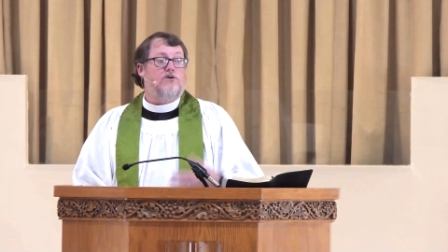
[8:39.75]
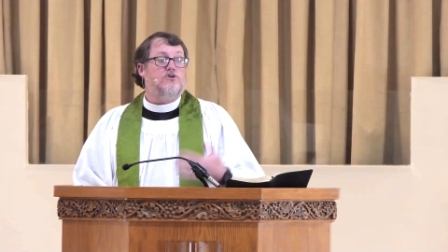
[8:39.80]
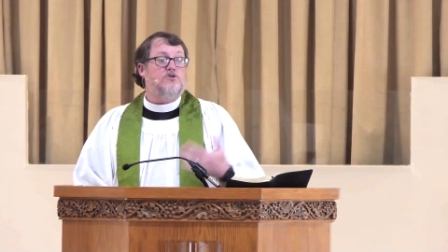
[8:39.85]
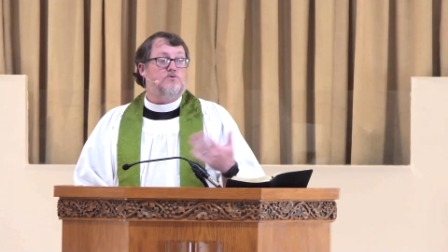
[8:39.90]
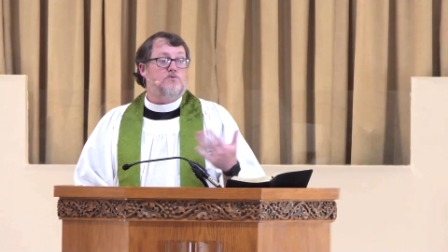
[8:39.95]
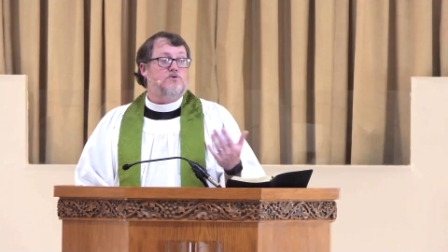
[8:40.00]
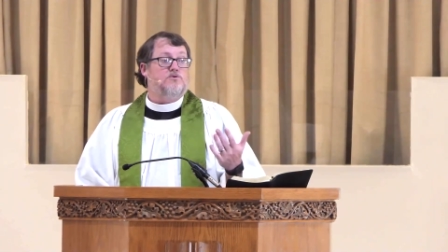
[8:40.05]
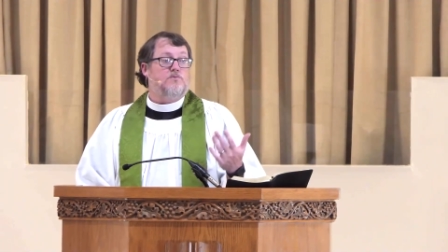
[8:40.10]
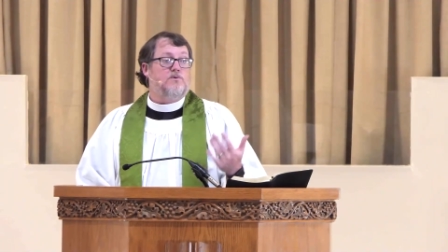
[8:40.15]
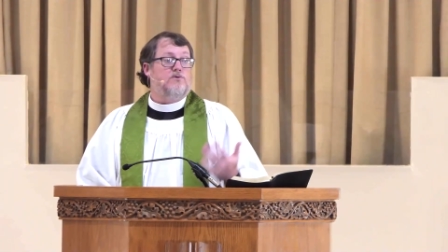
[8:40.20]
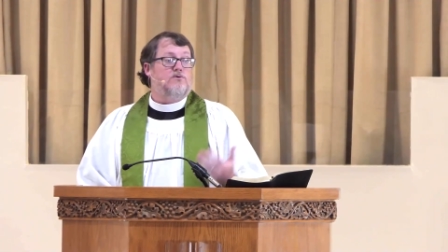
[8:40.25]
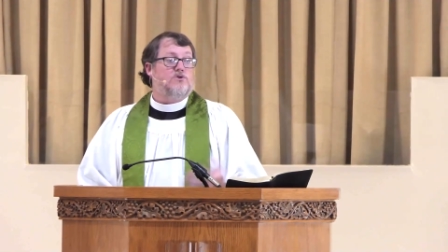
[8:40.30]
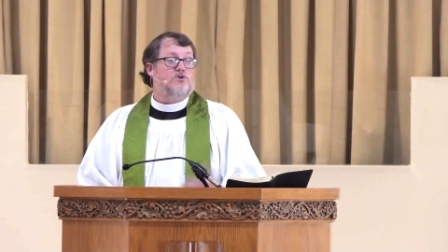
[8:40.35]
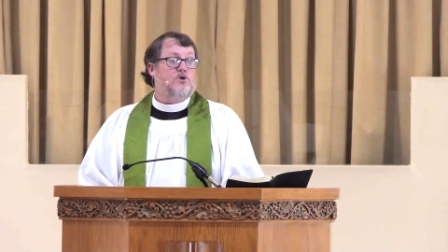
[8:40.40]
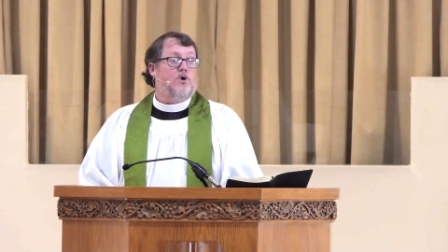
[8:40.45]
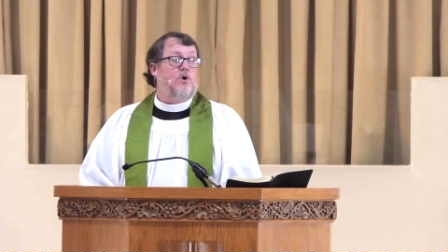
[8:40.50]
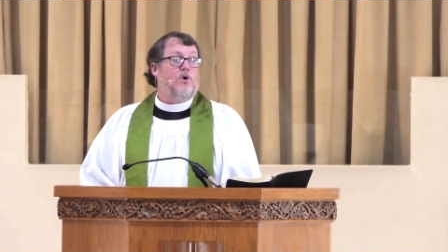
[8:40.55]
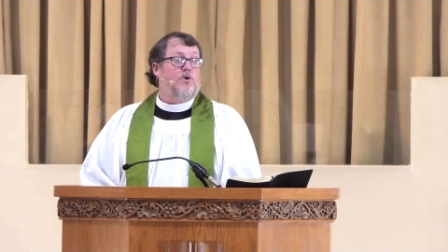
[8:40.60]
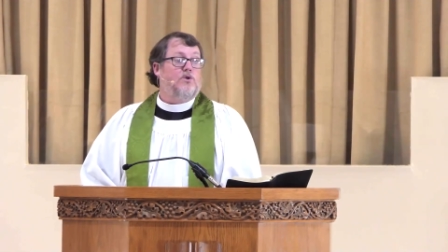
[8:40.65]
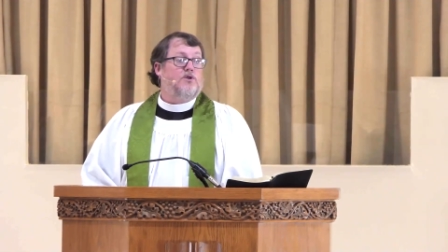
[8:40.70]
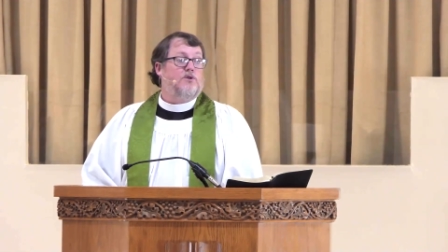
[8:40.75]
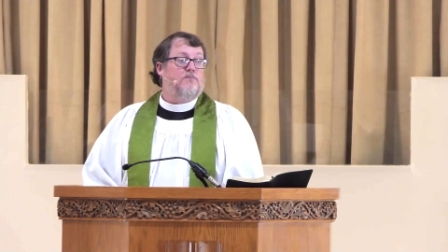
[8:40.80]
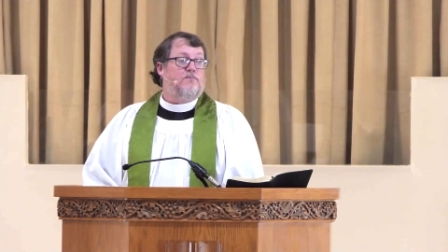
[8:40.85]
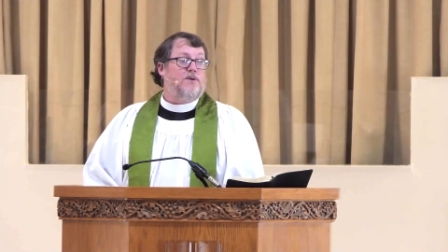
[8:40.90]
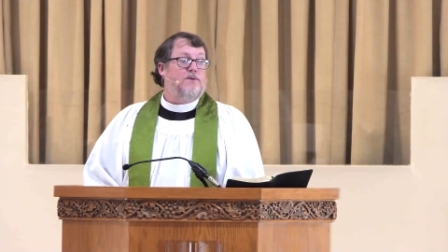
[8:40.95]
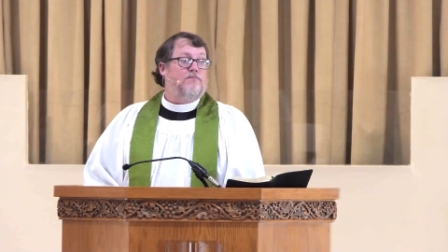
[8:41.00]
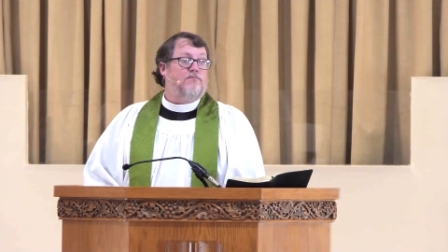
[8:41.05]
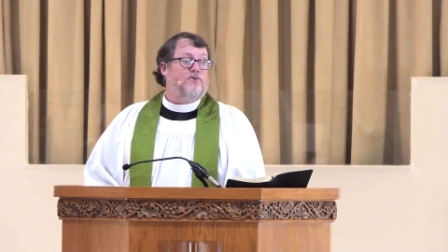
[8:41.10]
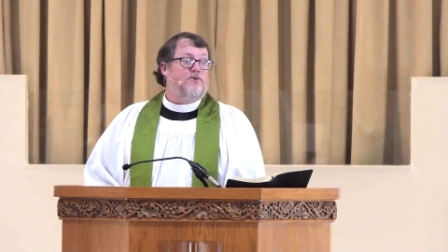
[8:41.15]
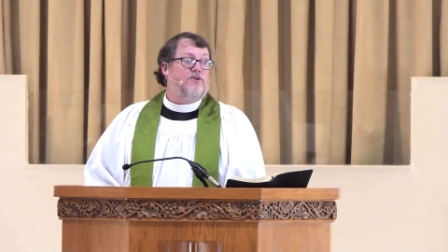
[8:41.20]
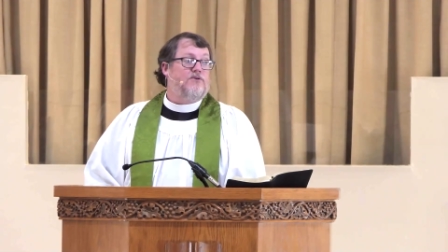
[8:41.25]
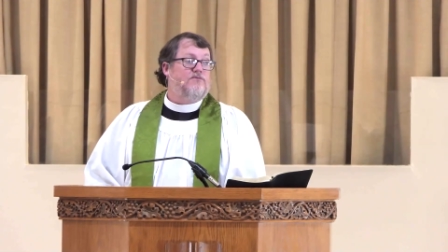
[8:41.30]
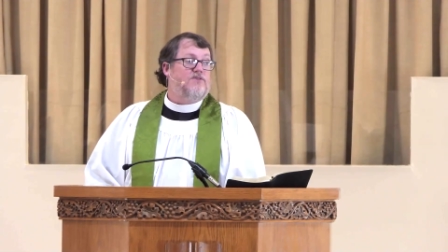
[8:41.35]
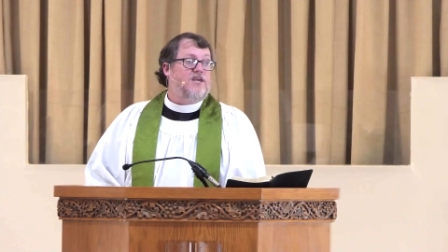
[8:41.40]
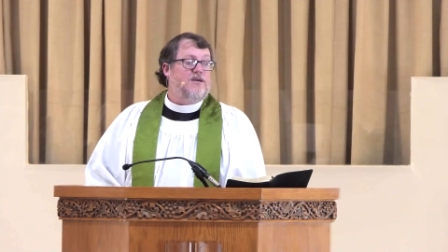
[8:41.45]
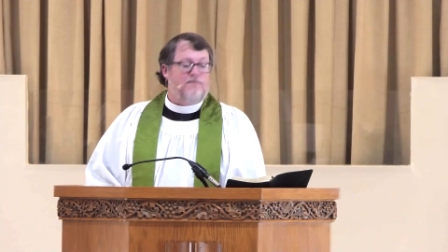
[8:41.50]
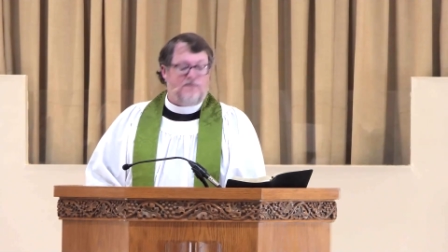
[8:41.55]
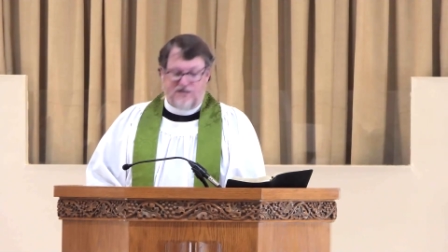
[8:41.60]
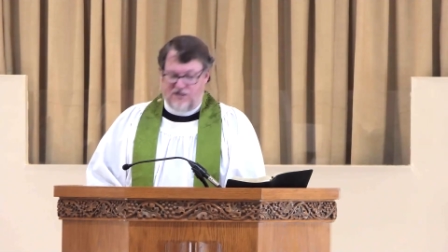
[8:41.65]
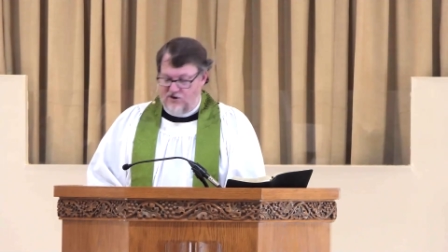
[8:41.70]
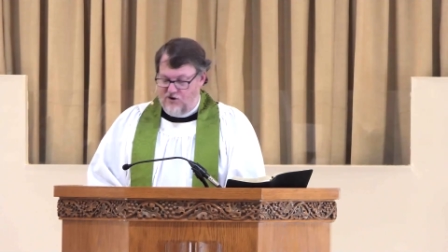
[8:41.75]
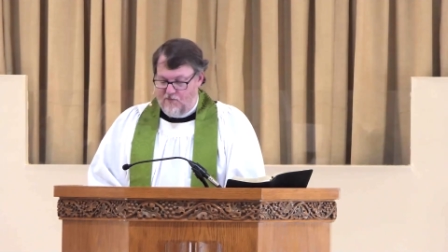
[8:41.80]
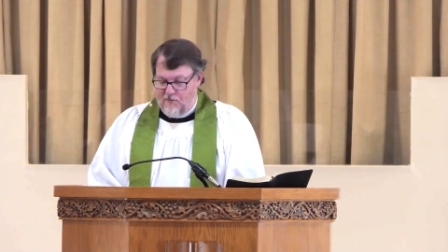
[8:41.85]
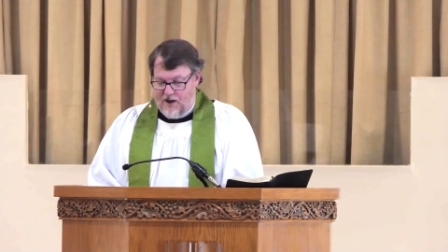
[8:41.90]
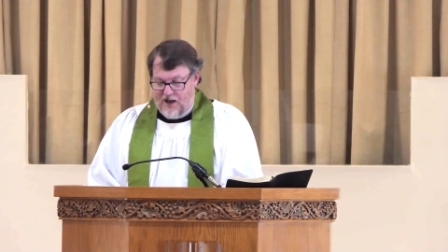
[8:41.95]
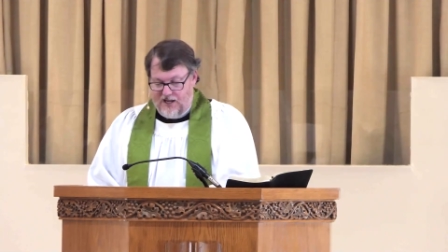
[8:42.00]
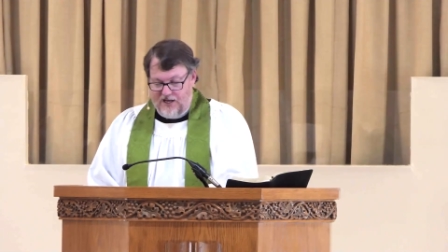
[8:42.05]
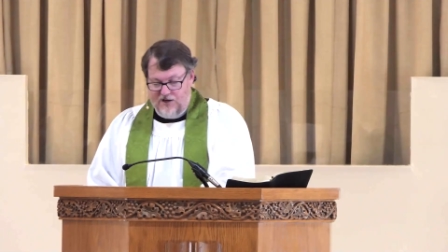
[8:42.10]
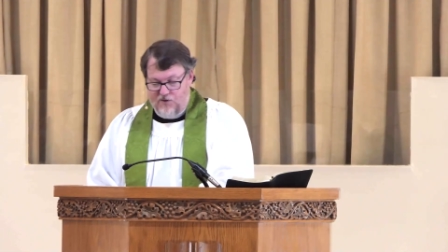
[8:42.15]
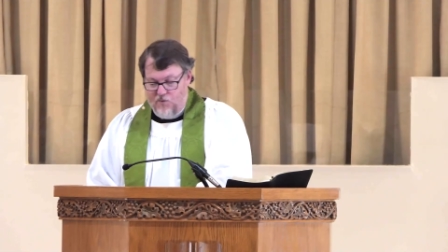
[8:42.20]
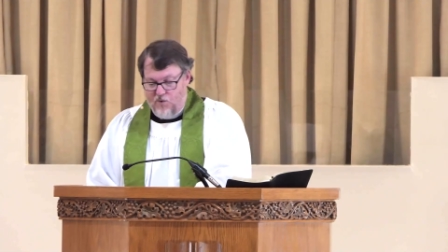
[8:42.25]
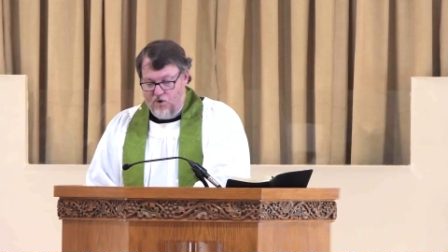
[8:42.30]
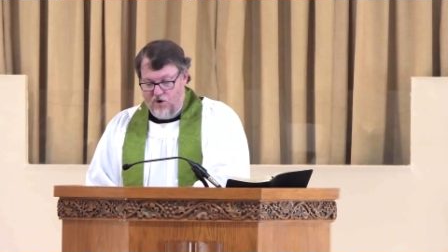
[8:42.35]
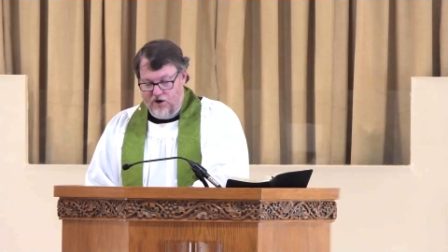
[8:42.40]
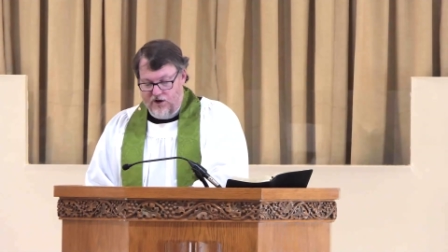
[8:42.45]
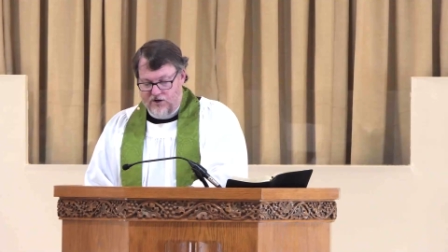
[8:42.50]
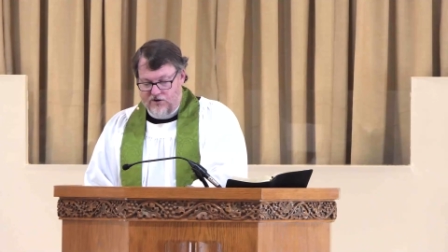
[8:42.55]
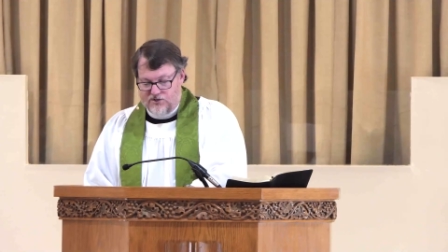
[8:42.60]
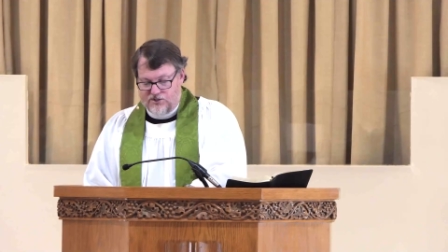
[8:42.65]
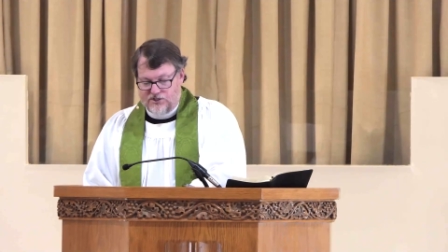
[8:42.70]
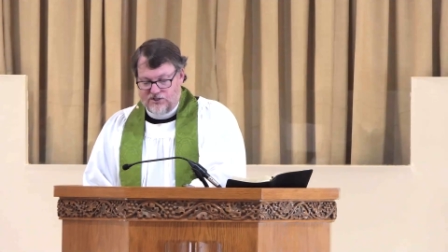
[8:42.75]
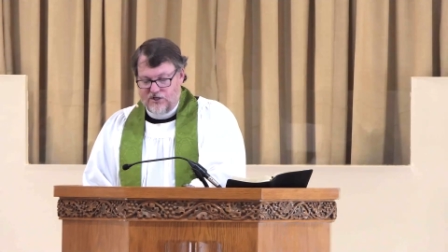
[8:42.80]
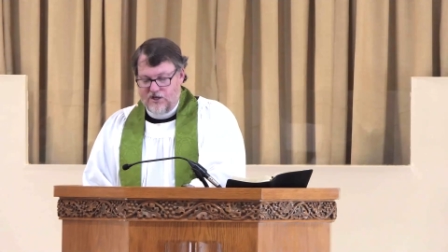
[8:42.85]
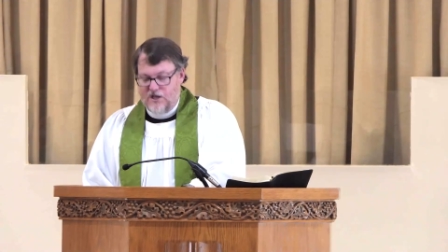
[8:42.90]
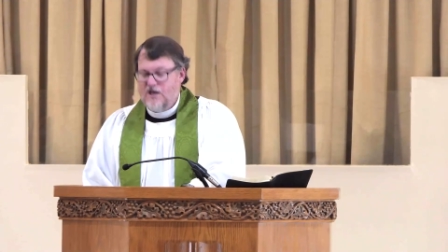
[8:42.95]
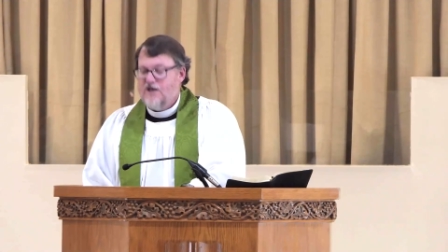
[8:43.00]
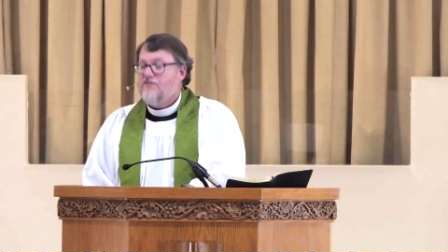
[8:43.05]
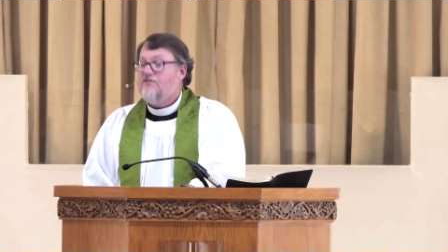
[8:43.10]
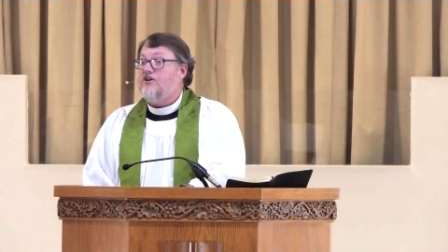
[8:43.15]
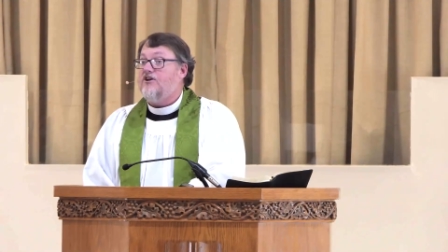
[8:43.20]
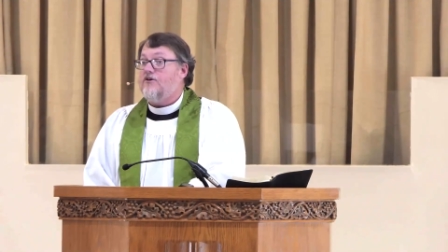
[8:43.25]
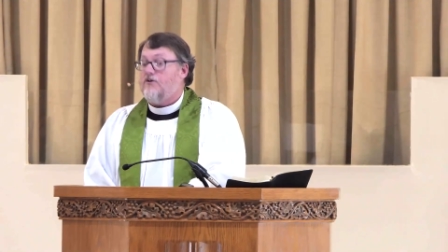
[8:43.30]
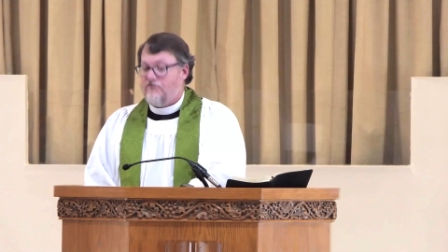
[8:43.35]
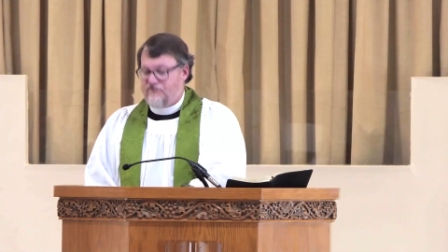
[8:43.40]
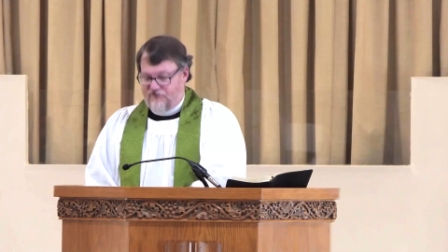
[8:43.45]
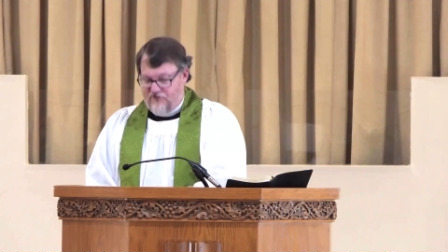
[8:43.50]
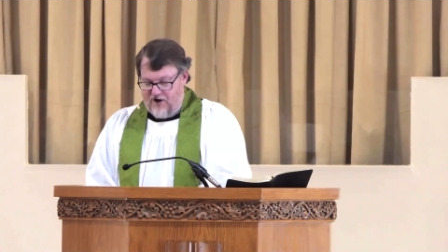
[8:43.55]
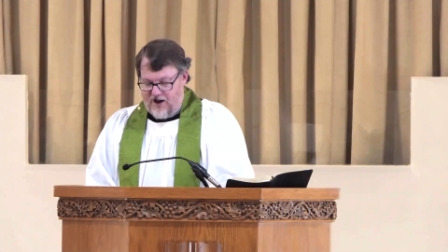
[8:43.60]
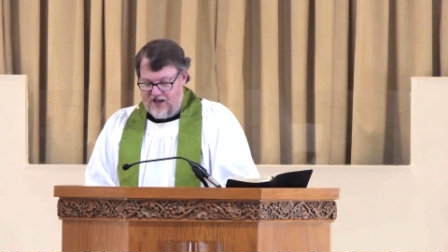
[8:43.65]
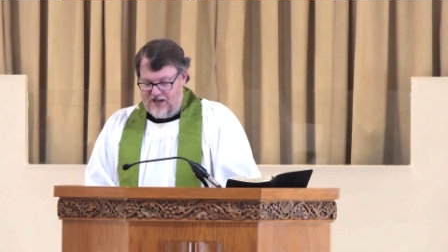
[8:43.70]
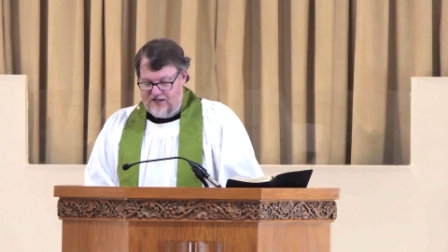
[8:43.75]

which we were told the people of Gibeon are mighty warriors, they're afraid.